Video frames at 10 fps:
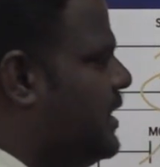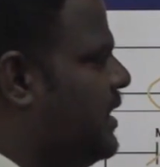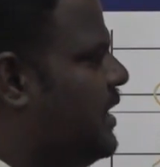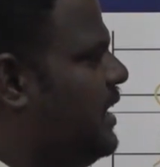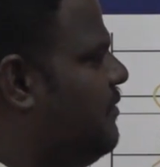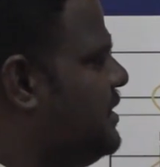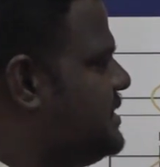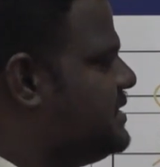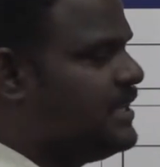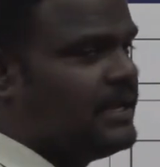the high level
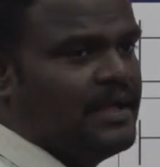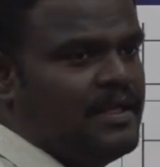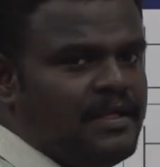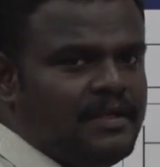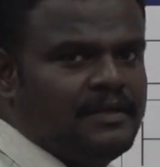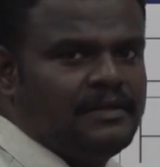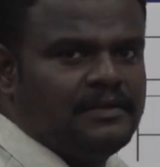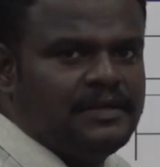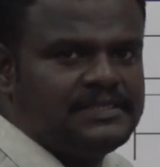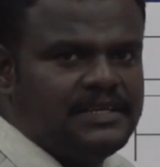sensor
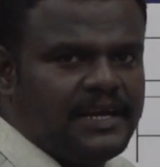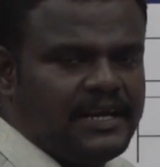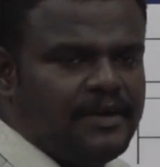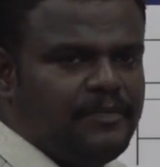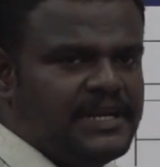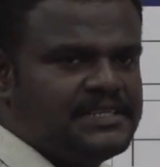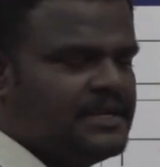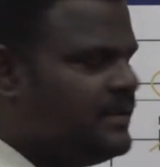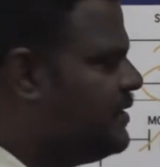is detected means